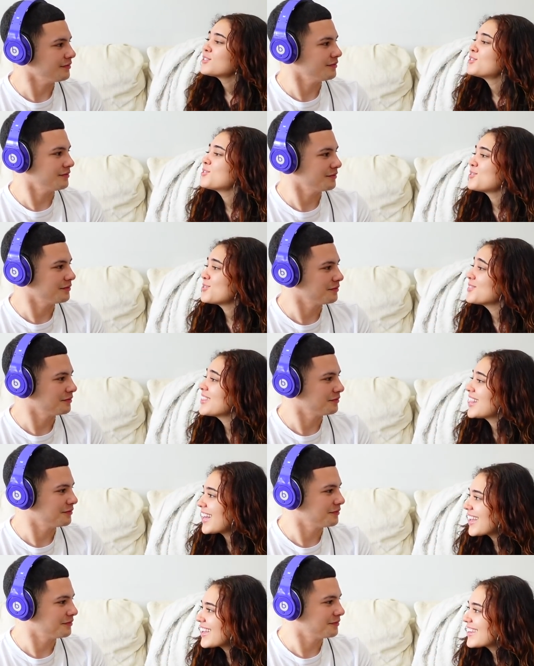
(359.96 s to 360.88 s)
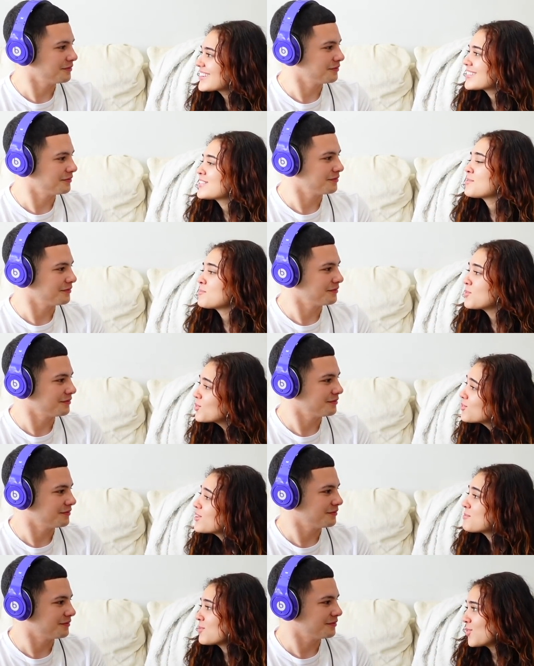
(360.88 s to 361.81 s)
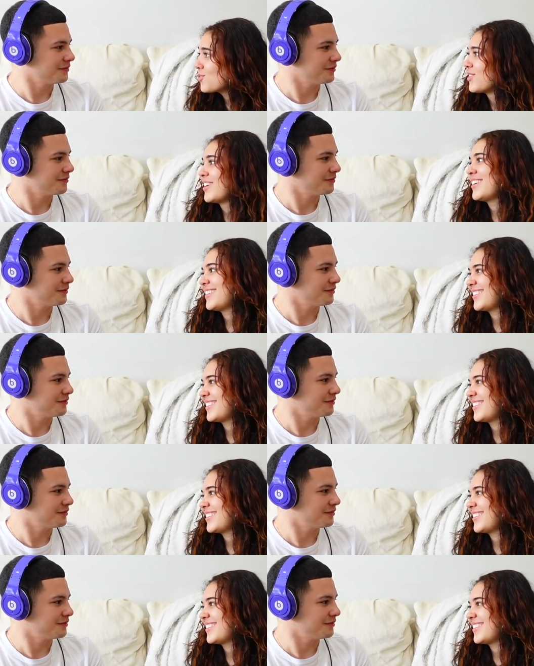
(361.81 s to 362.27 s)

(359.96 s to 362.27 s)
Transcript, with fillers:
Speaker 1: Do you like to move it, move it?